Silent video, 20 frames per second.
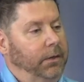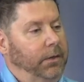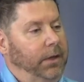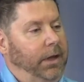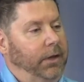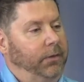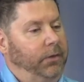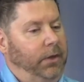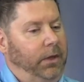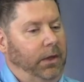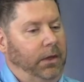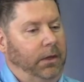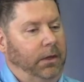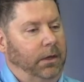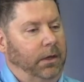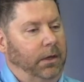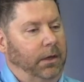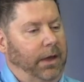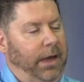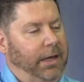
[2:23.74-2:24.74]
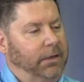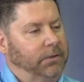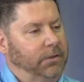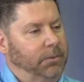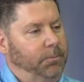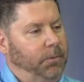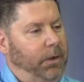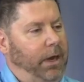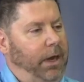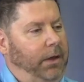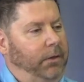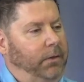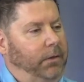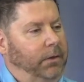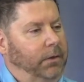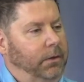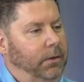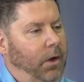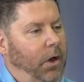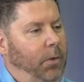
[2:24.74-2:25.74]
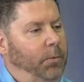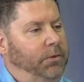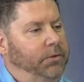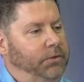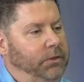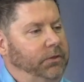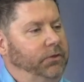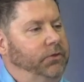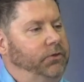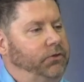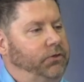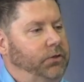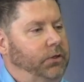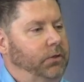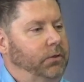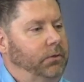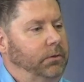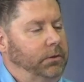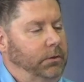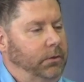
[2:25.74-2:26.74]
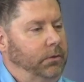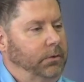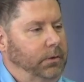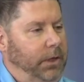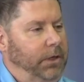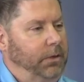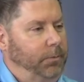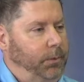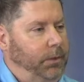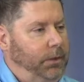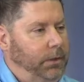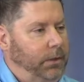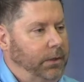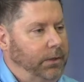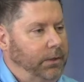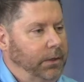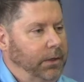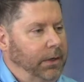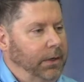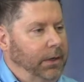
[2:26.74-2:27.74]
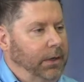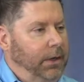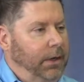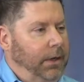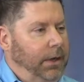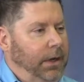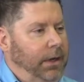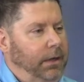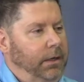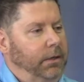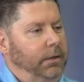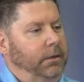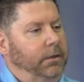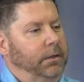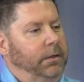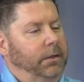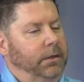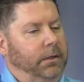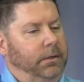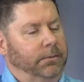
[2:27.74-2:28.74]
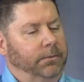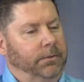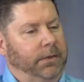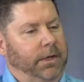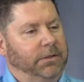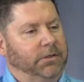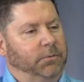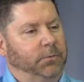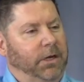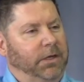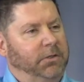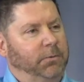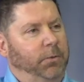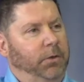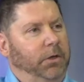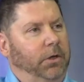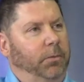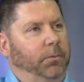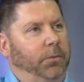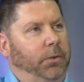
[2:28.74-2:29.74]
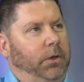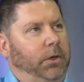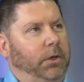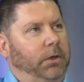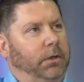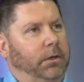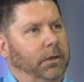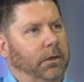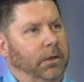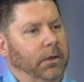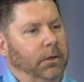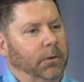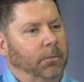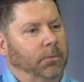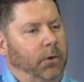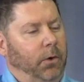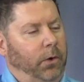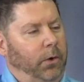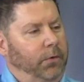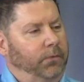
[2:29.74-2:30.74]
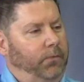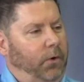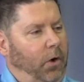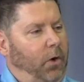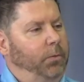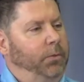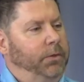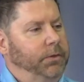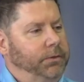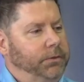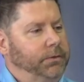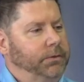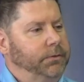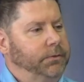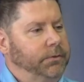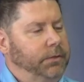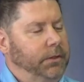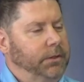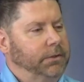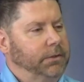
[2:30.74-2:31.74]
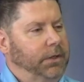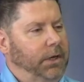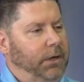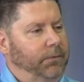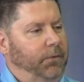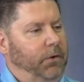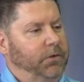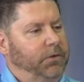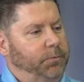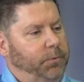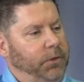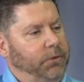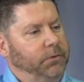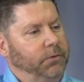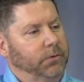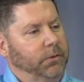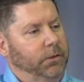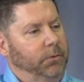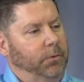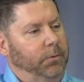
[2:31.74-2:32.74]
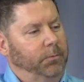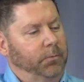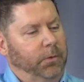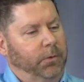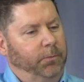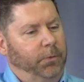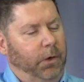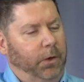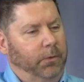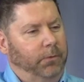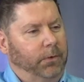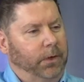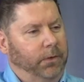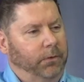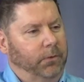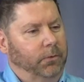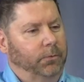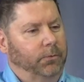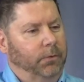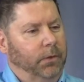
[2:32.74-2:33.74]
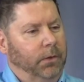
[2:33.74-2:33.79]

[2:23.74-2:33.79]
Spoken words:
That they actually buy the almonds in the shell, like a peanut, and that's been a big part of our business. It's kind of our specialty. We probably got the